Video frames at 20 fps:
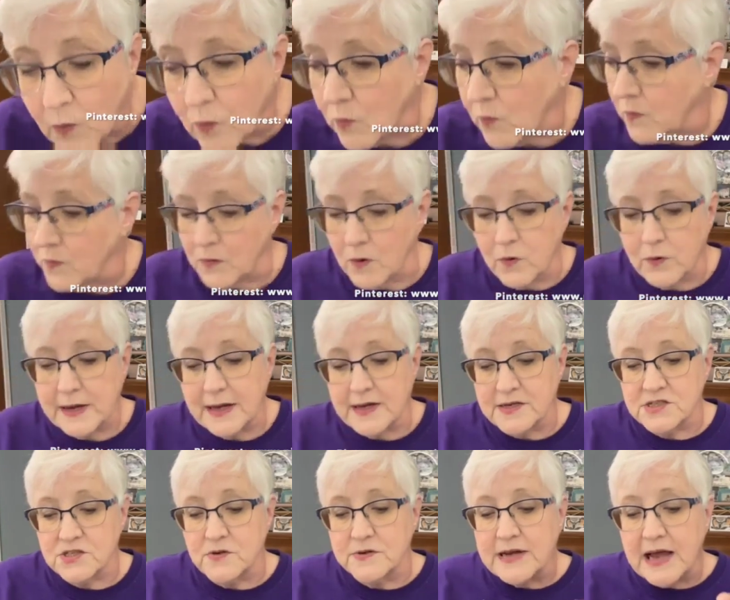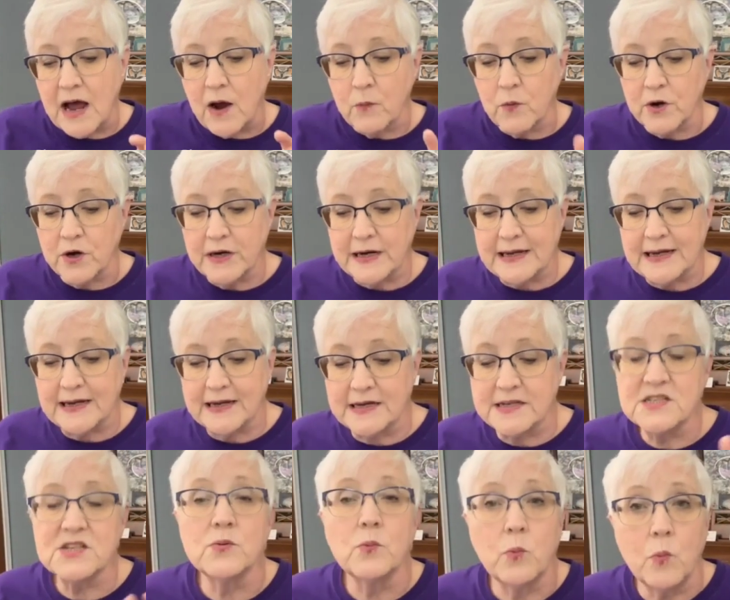Oh, okay. So now we're going to
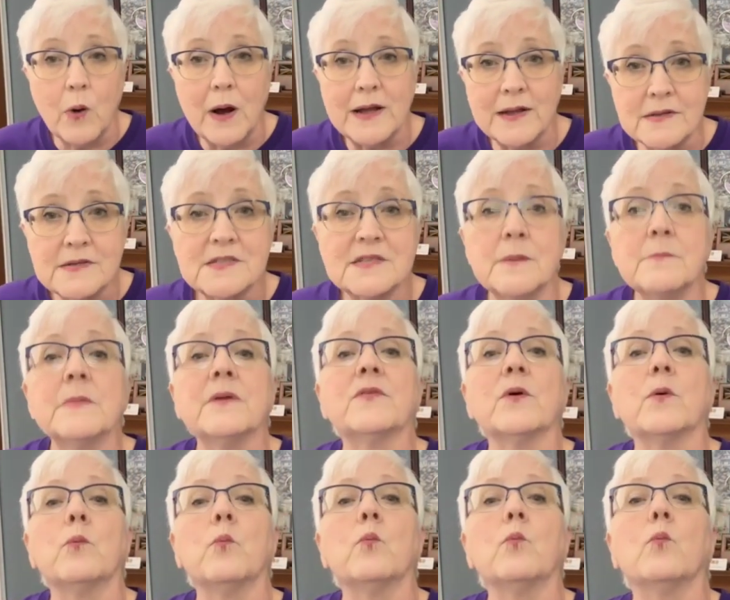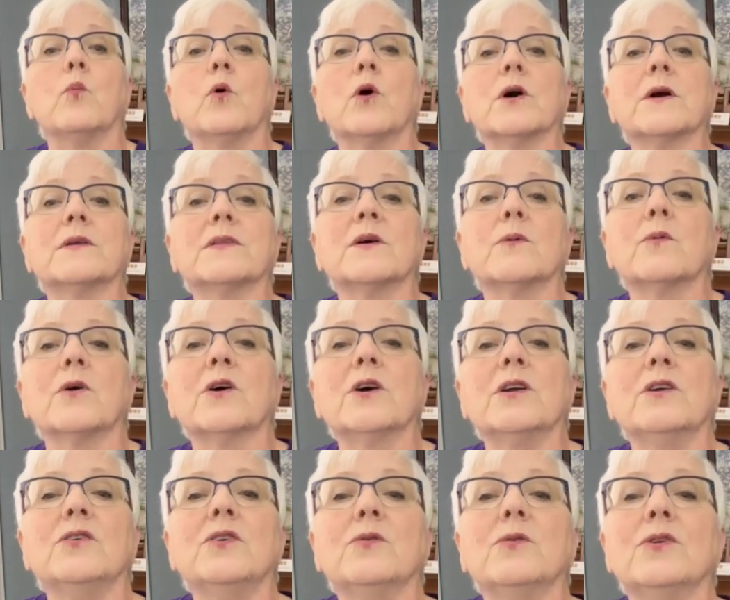get into what some of the work that we're
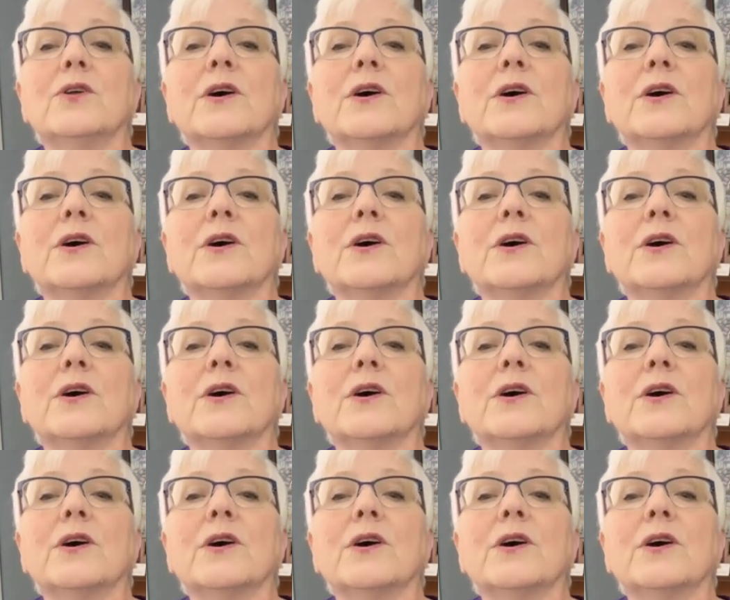going